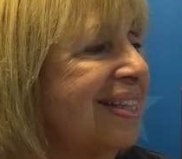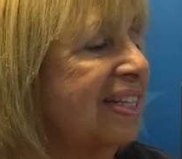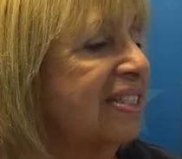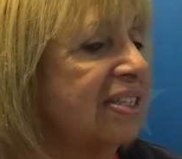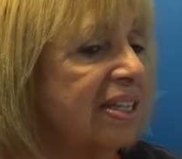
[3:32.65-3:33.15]

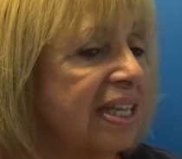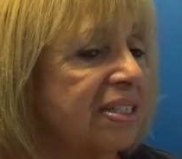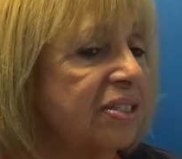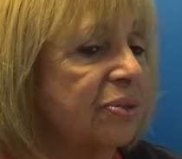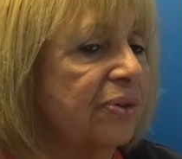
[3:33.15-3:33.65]

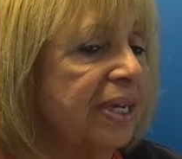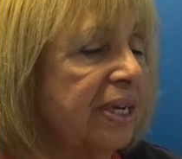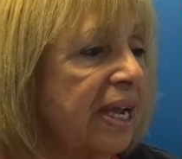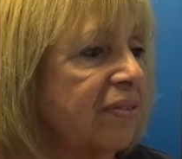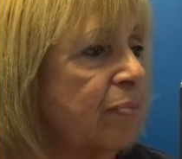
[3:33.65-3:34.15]
That's so great.
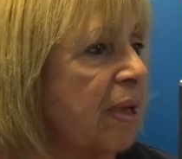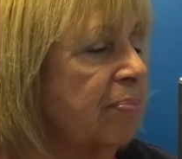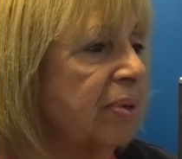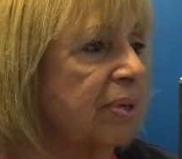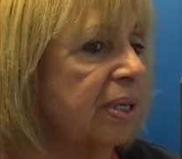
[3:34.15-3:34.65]
And I
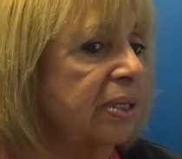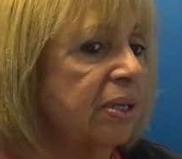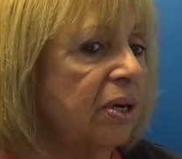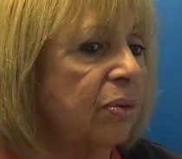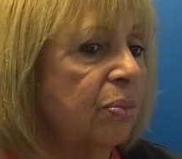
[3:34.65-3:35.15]
remember,
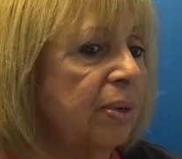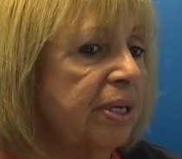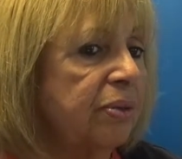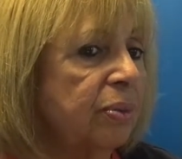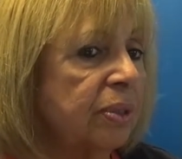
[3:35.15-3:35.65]
you know,
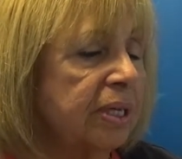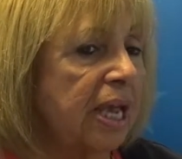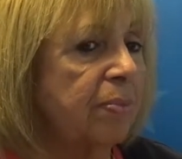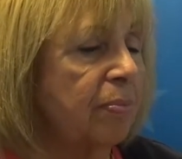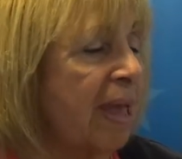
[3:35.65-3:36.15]
when it all
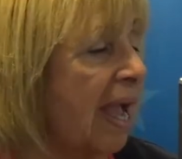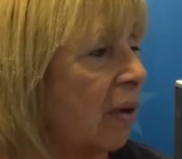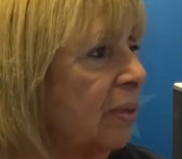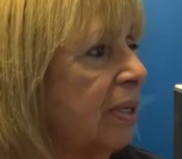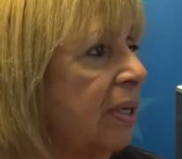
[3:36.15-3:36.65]
came
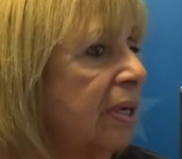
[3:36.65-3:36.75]
about,